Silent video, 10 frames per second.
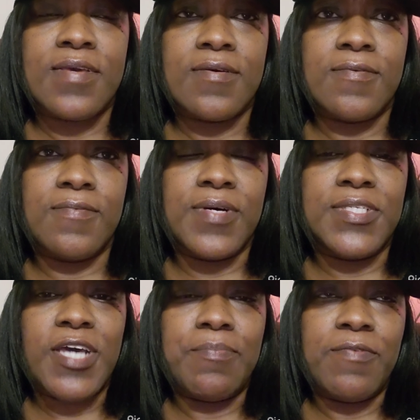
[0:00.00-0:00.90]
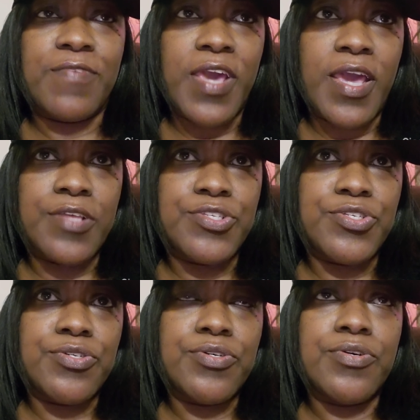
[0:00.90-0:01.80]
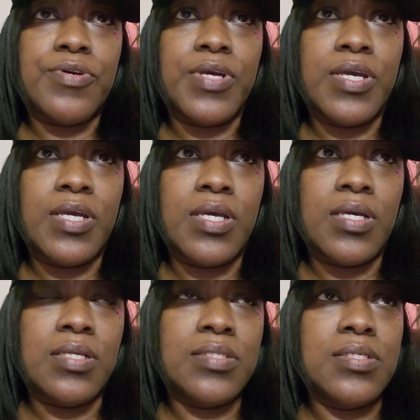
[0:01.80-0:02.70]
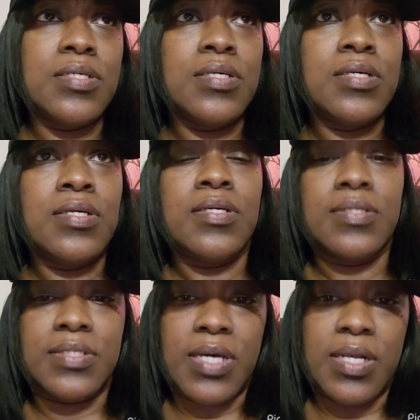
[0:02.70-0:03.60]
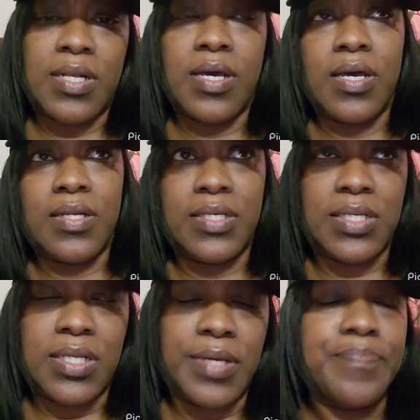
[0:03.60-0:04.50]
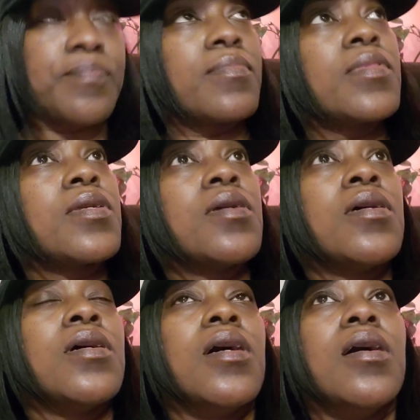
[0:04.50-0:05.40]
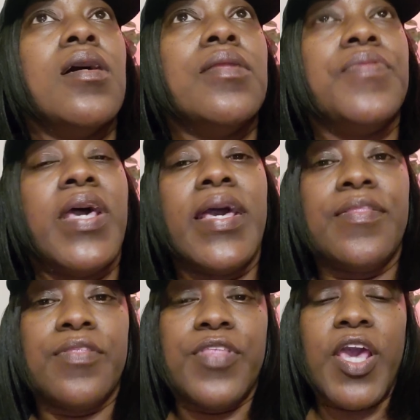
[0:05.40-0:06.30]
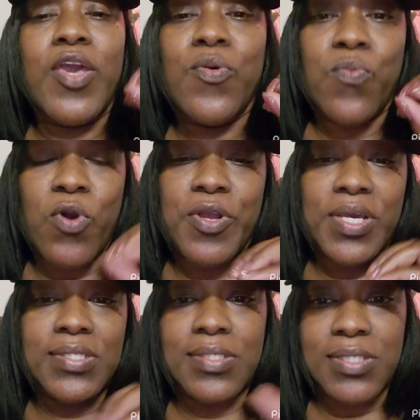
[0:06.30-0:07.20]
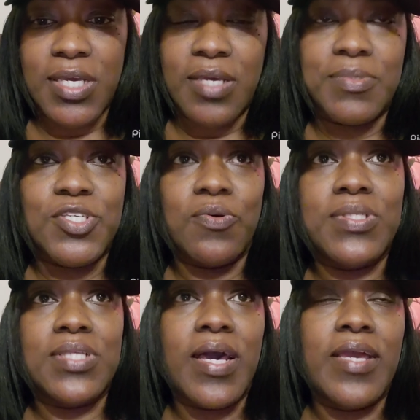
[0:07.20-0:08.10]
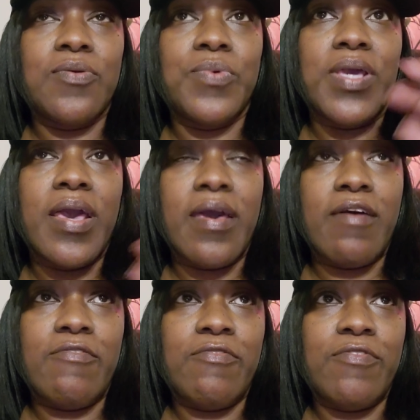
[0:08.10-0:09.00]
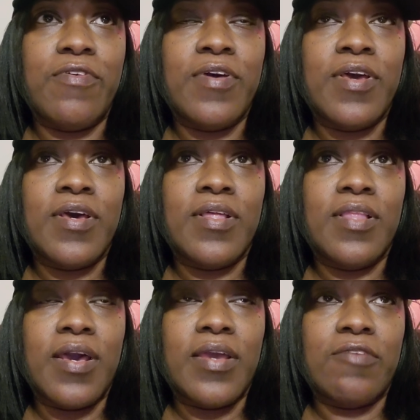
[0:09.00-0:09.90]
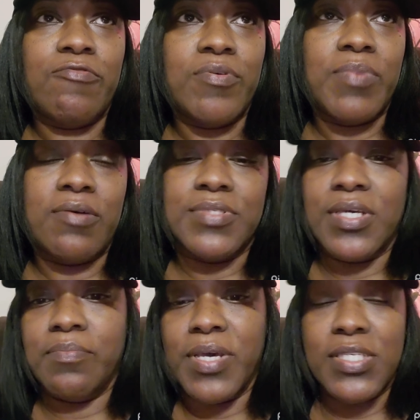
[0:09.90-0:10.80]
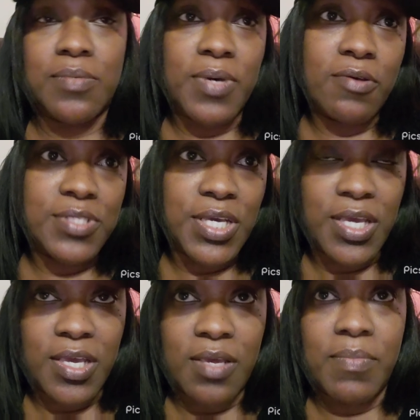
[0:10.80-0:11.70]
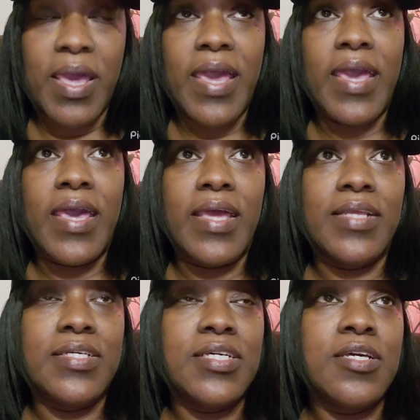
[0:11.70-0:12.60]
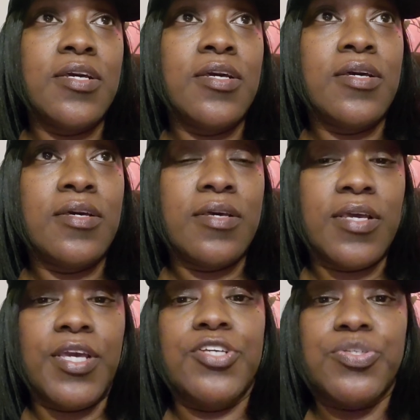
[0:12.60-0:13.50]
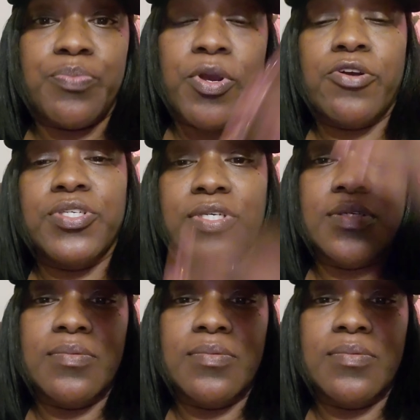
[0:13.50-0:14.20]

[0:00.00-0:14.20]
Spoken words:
what type of cancer and dee. That they work as a team. So it's like we have like a football team, basketball team, and each person